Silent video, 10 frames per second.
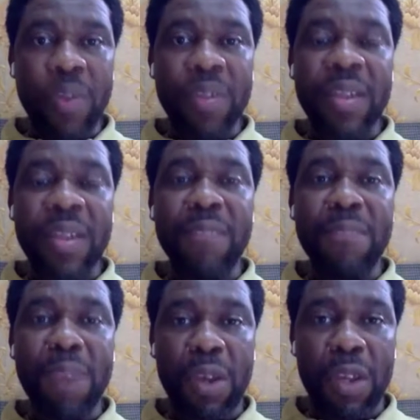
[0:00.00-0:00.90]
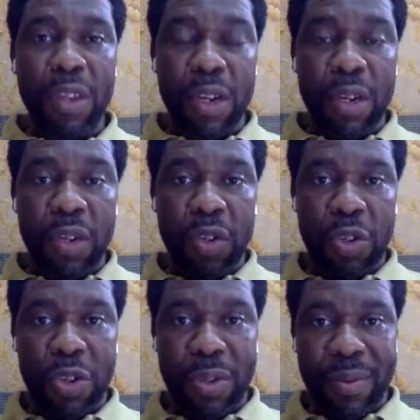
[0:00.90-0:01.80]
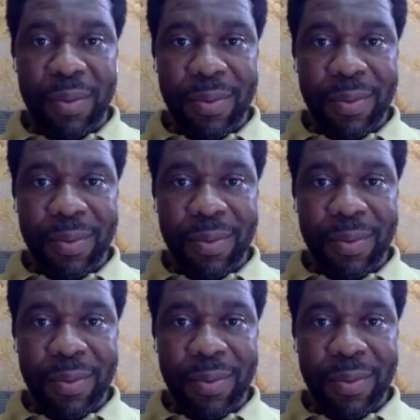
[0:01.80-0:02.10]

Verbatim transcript: we start making the decision